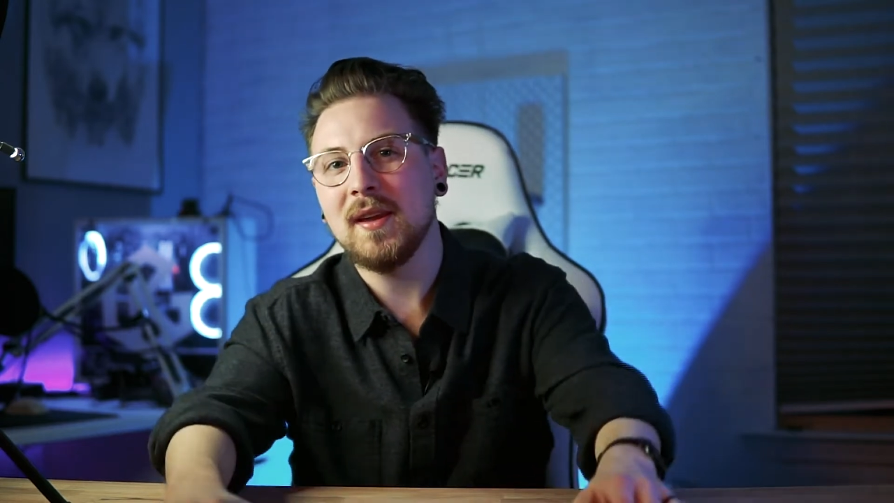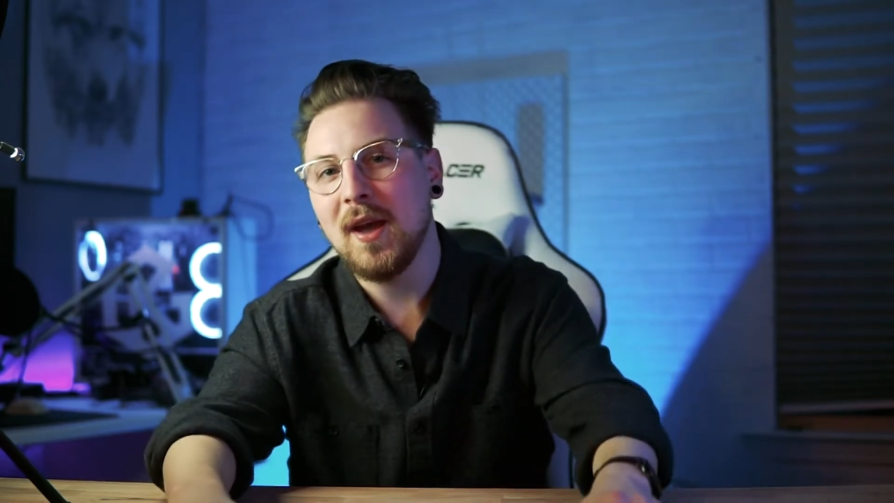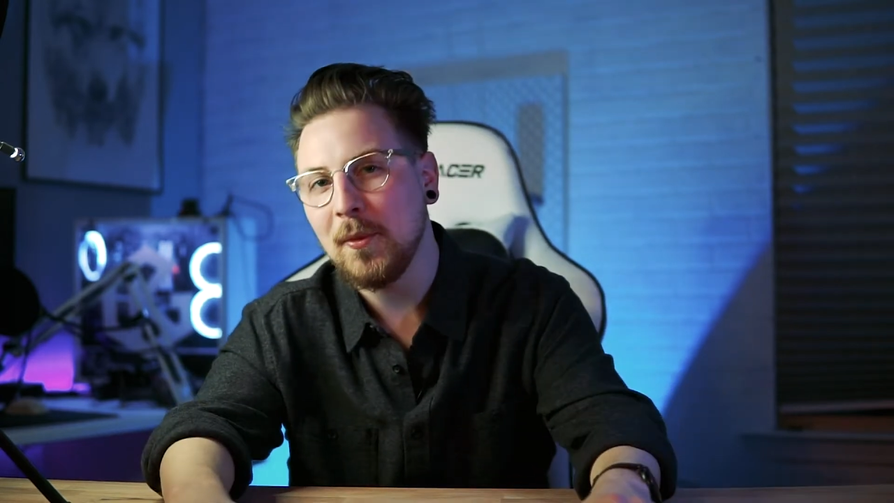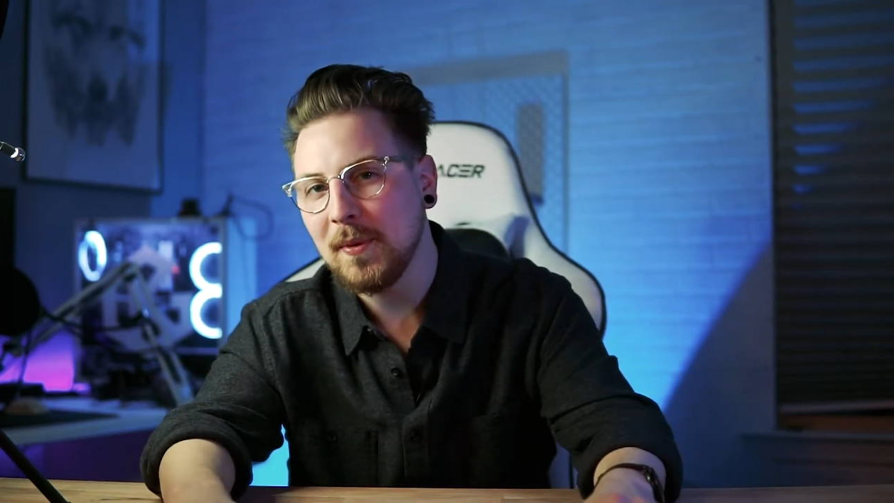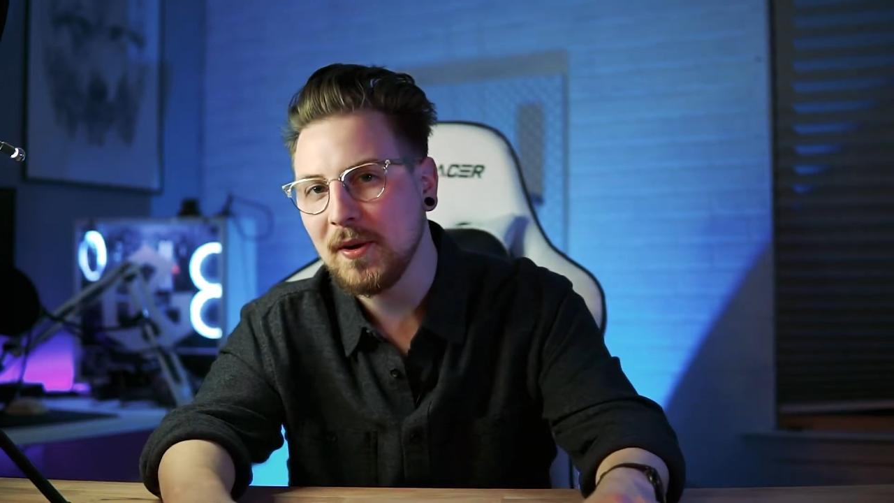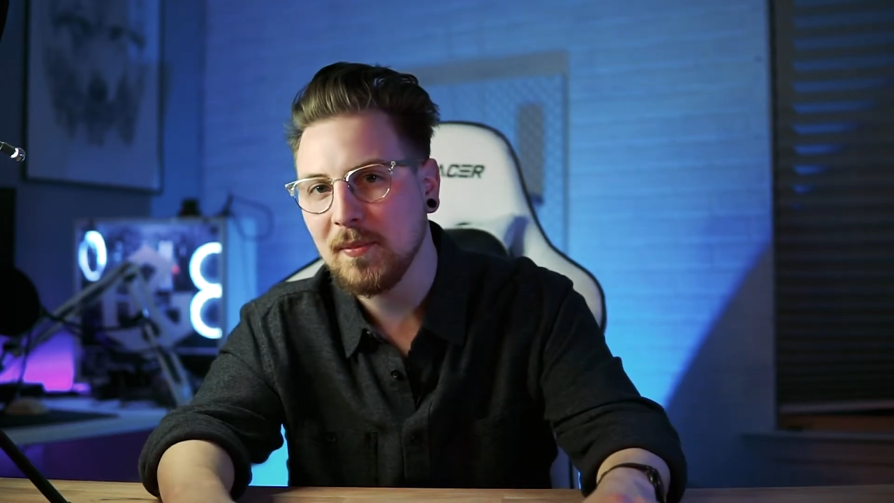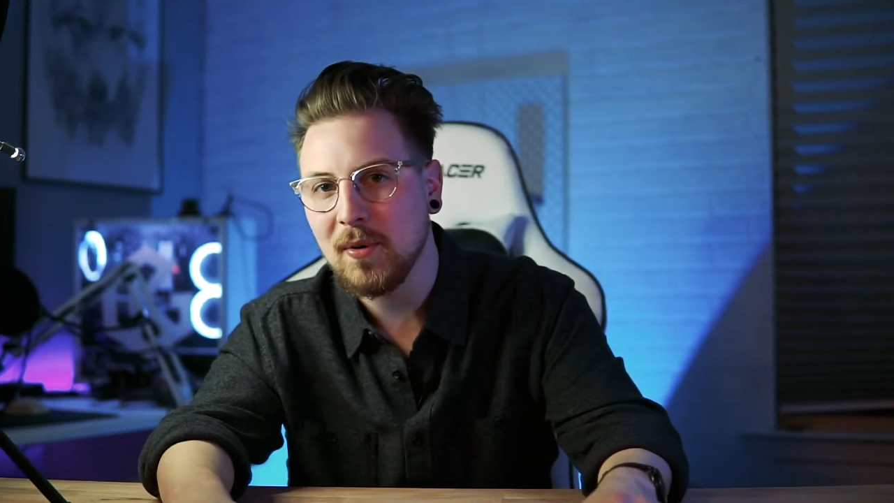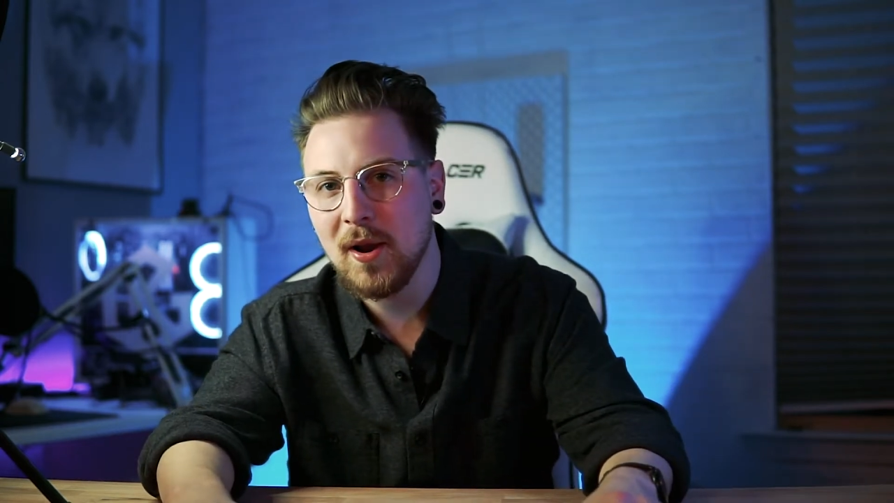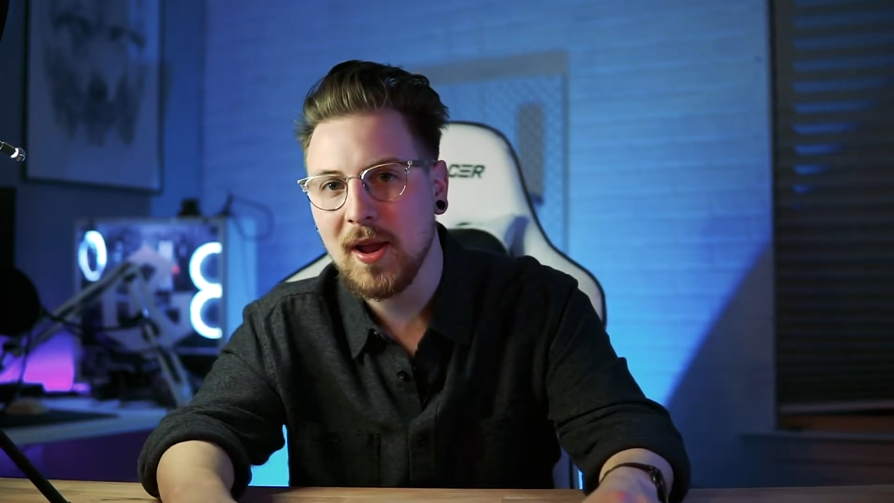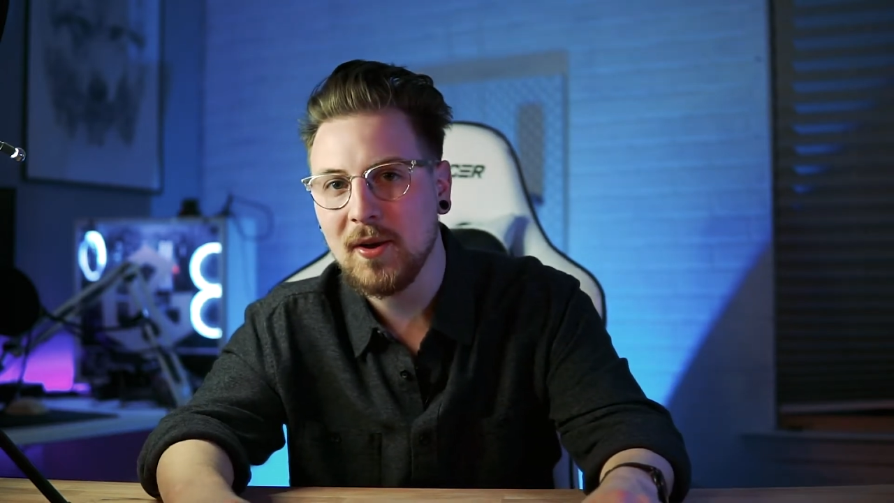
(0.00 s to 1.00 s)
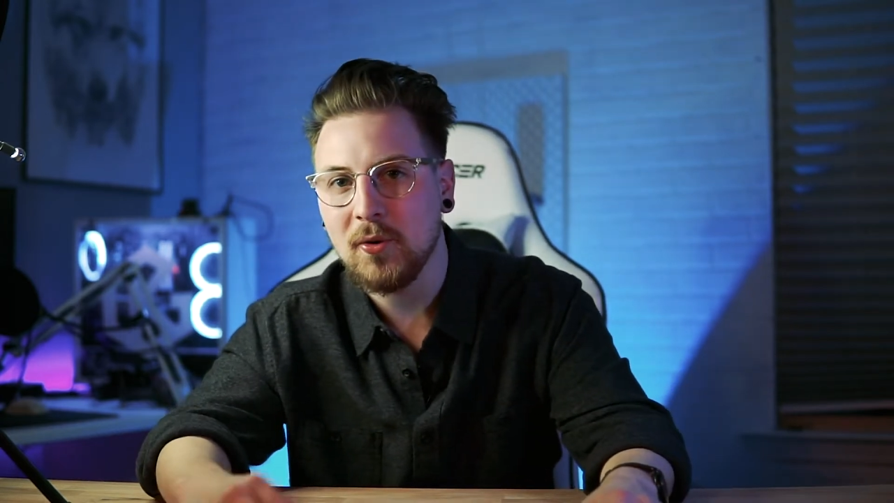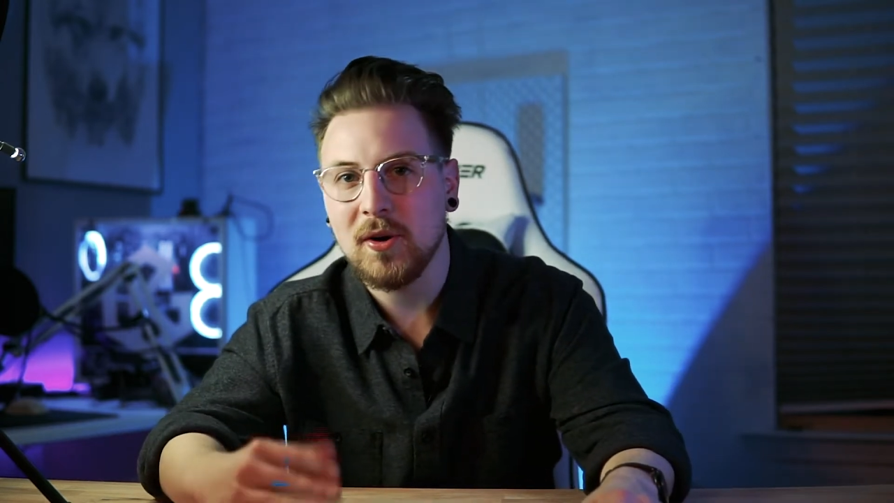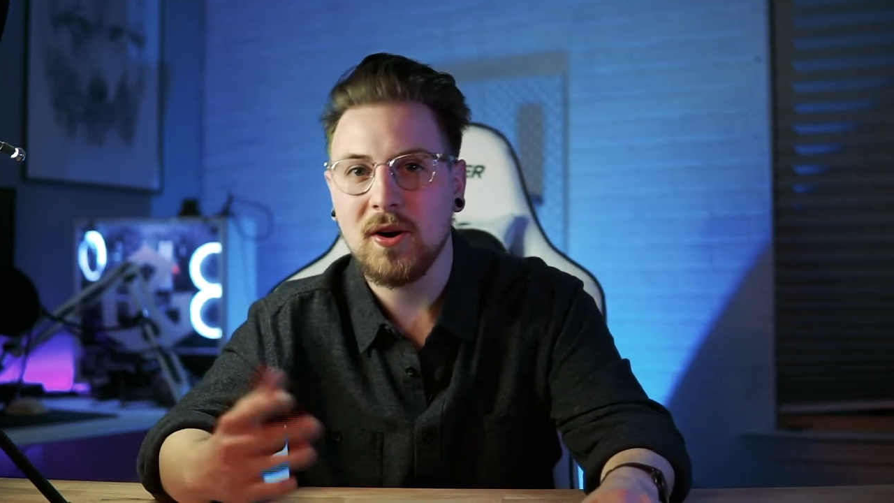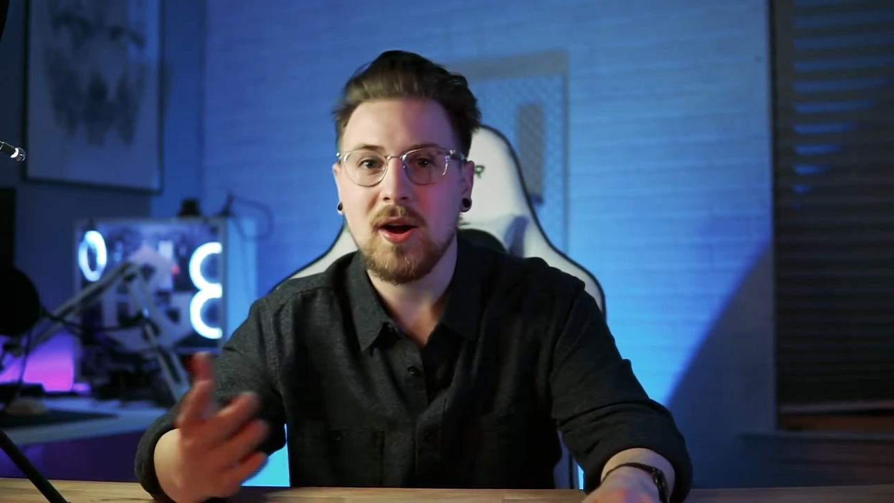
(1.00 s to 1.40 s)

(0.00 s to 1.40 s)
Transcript: helping your brand or your